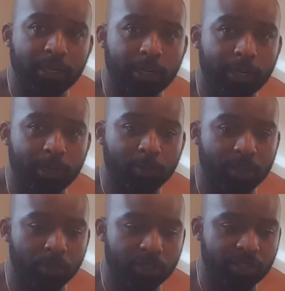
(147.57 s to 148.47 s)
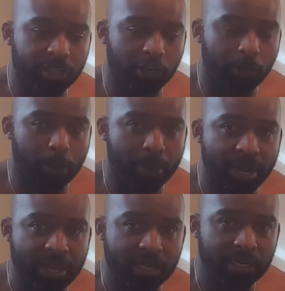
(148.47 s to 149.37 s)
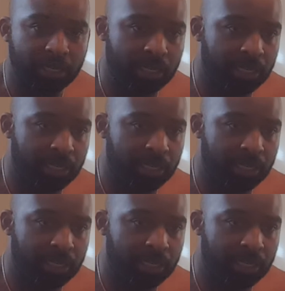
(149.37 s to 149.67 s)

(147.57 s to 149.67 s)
It was sitting on my bike,